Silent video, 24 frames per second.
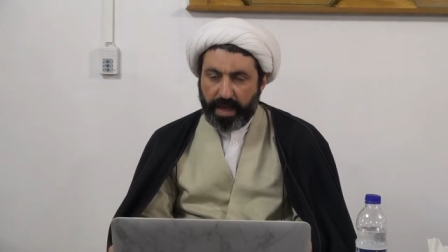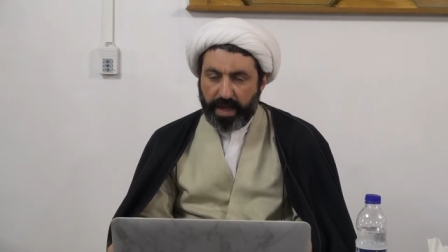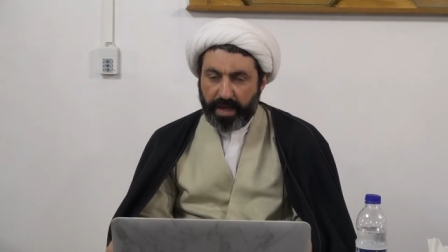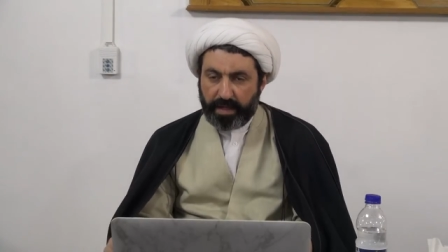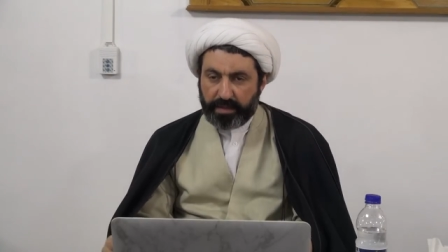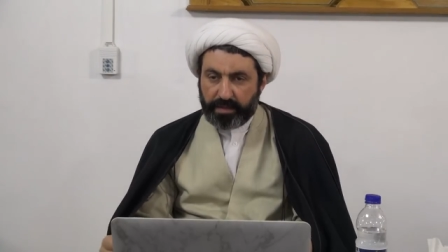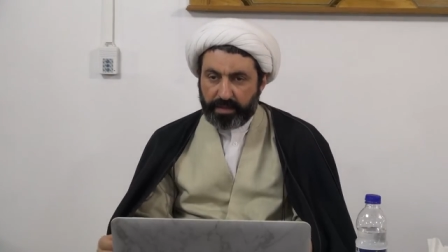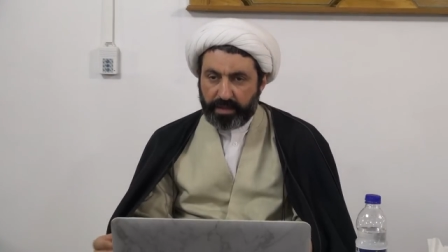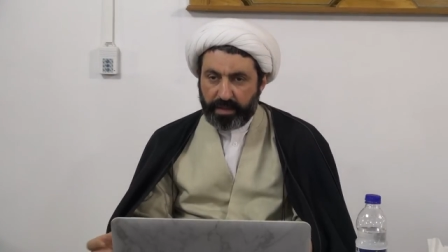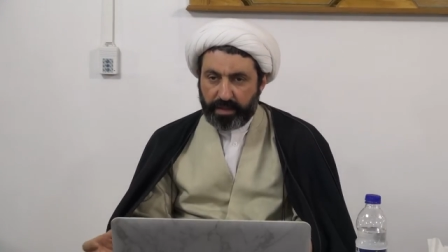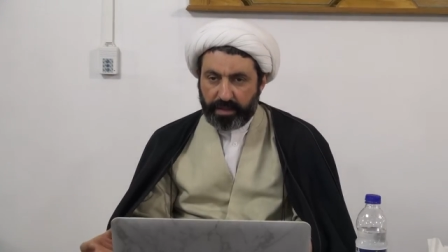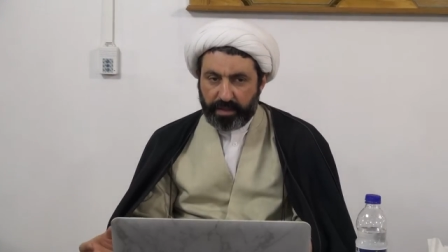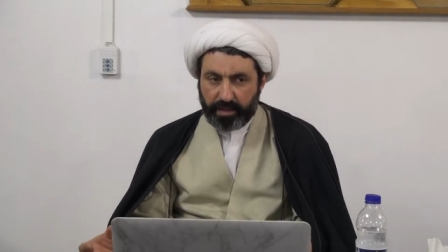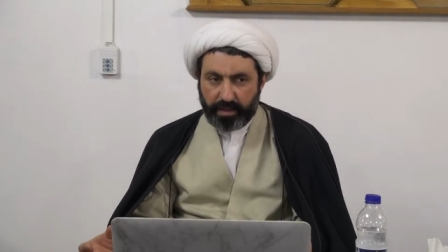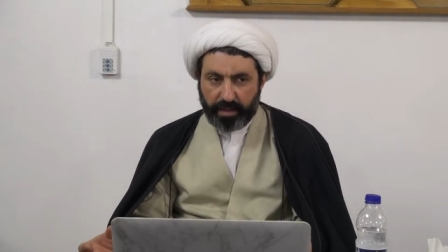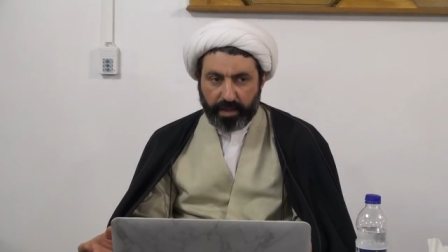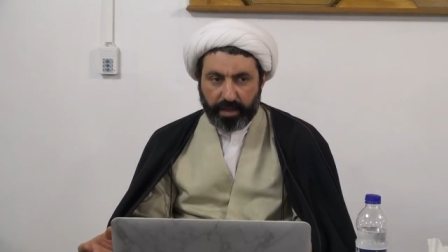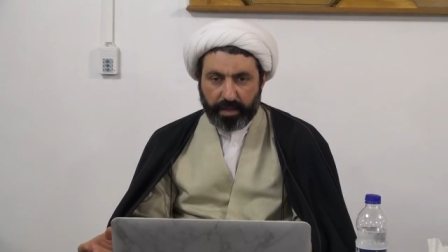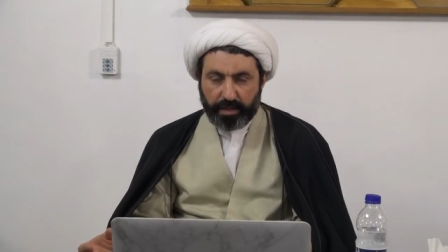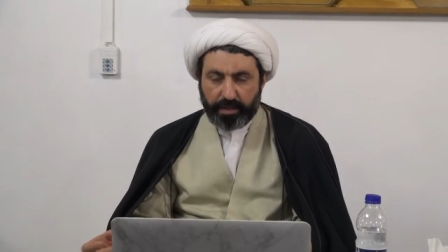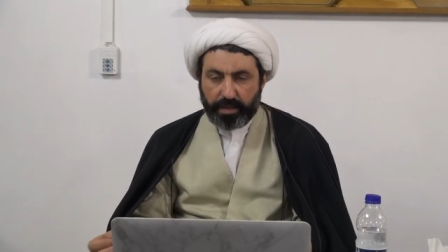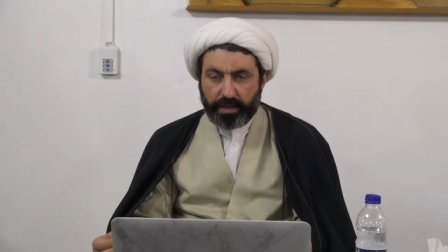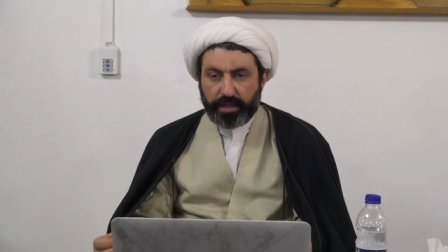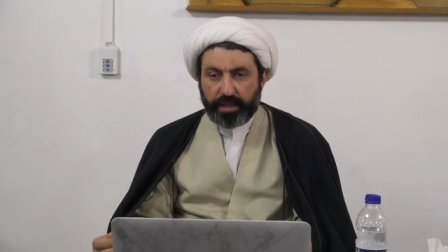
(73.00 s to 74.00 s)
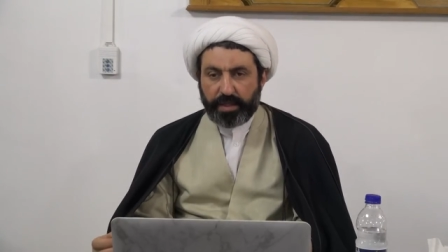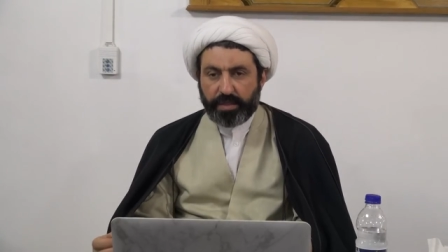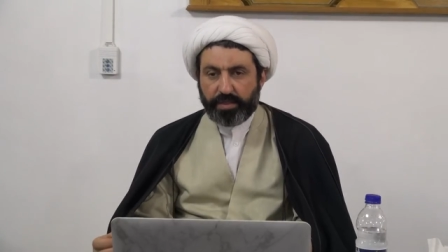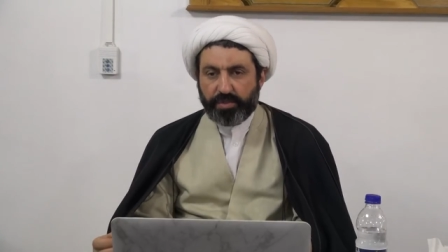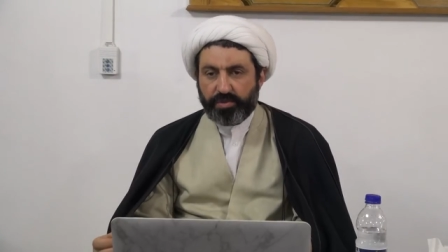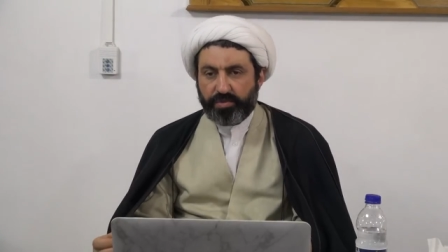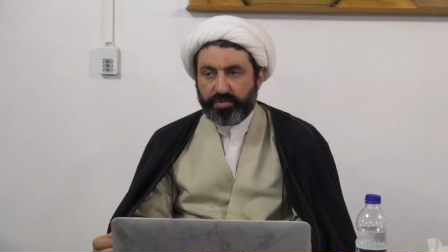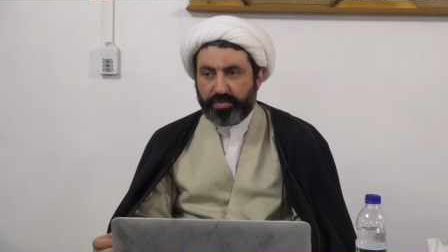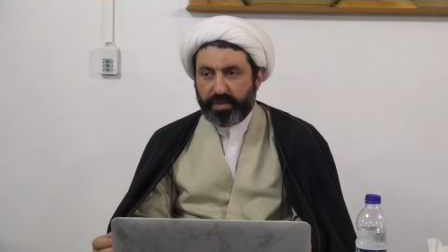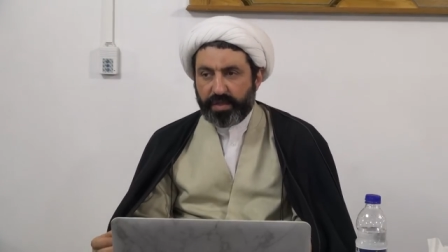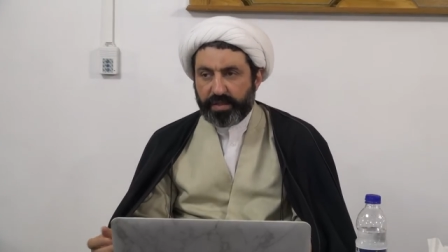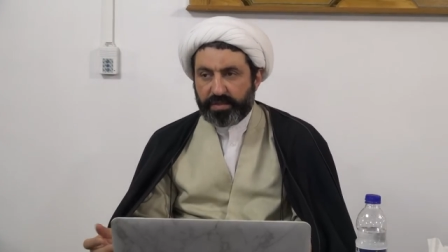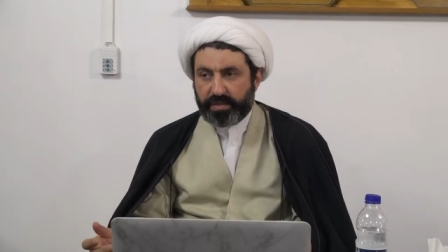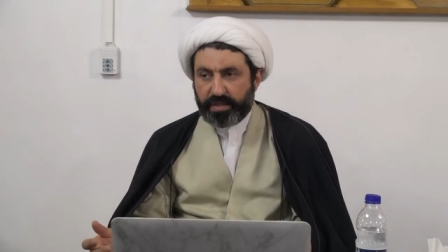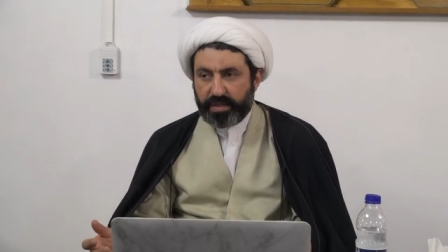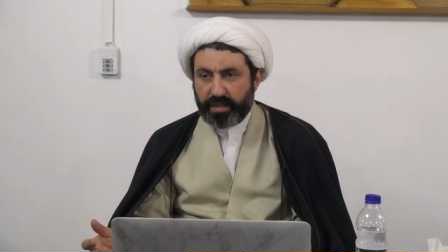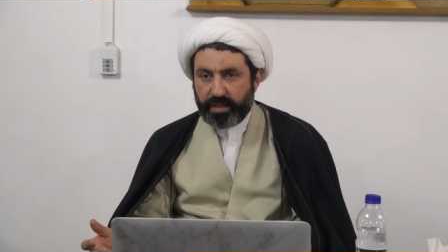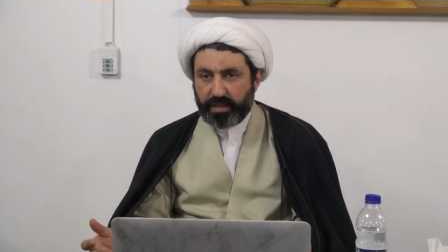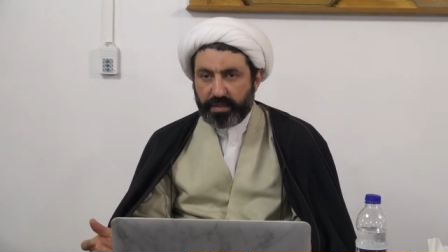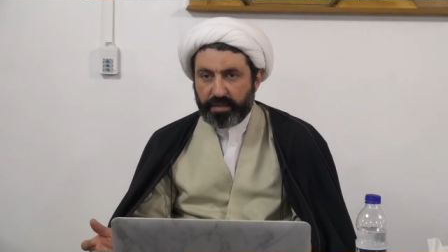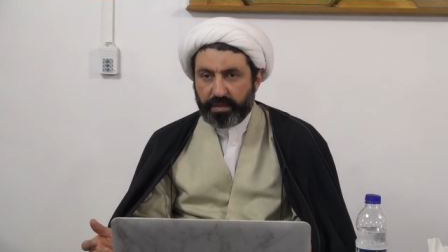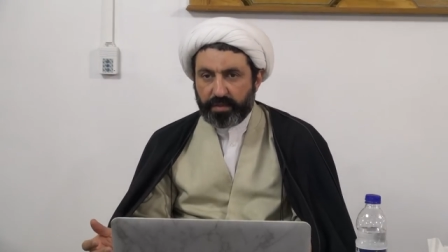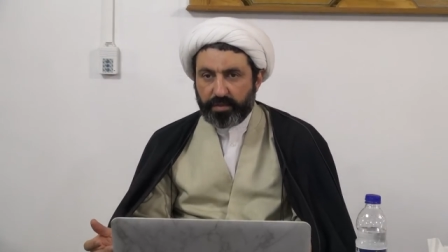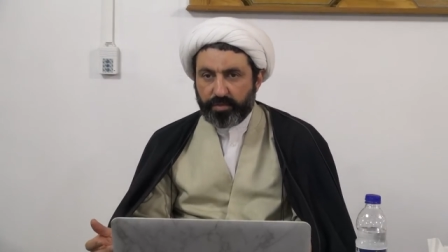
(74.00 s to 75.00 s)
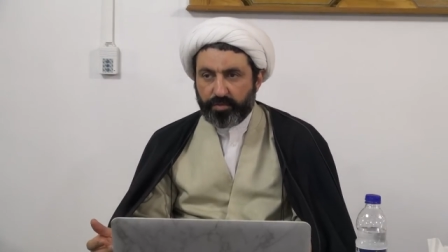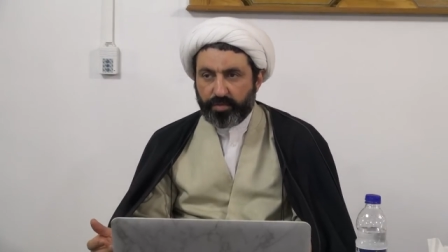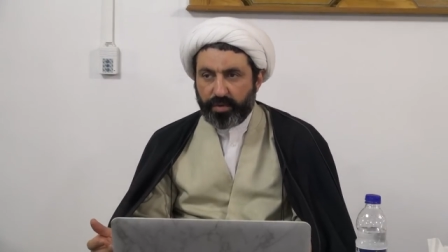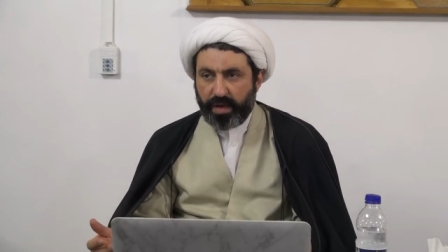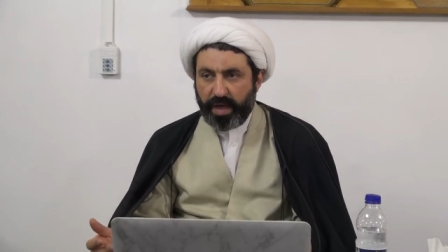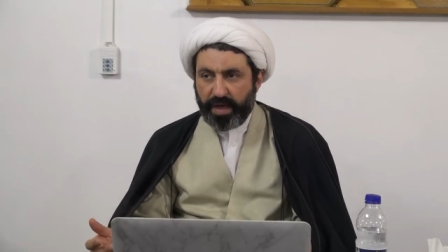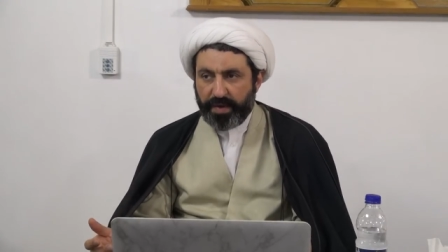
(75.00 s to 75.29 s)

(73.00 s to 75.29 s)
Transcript: Adl Ilahi is translated into